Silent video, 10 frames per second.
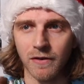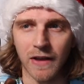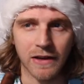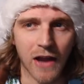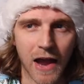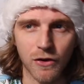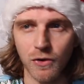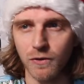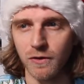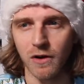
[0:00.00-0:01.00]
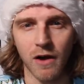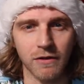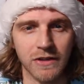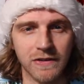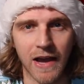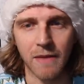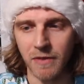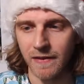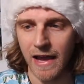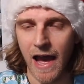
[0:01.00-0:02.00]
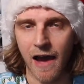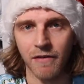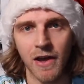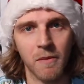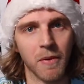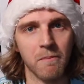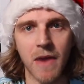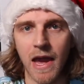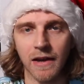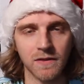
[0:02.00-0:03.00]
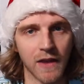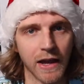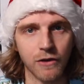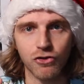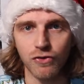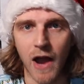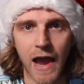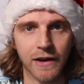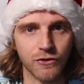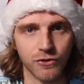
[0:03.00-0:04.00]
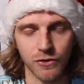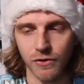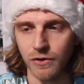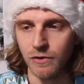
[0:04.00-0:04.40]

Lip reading: There's like not new cigar release hype that they have, but man, it's like tried and true.